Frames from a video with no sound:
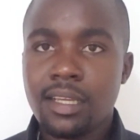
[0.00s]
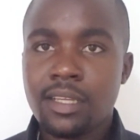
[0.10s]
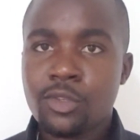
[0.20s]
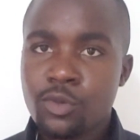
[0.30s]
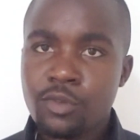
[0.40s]

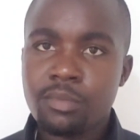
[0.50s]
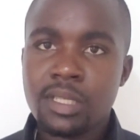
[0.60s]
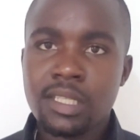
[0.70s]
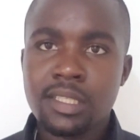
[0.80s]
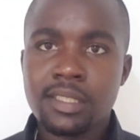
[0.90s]
it could
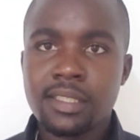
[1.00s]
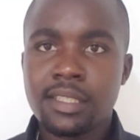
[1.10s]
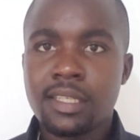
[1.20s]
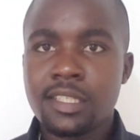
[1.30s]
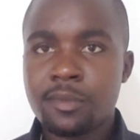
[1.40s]
be
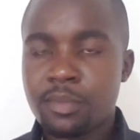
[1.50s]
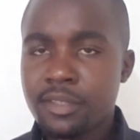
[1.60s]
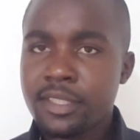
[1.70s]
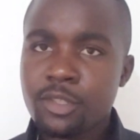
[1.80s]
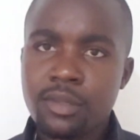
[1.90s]

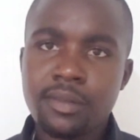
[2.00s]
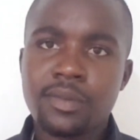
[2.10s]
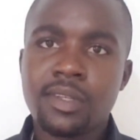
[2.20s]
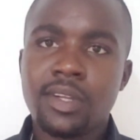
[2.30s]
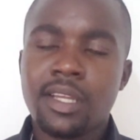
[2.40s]
spiritual,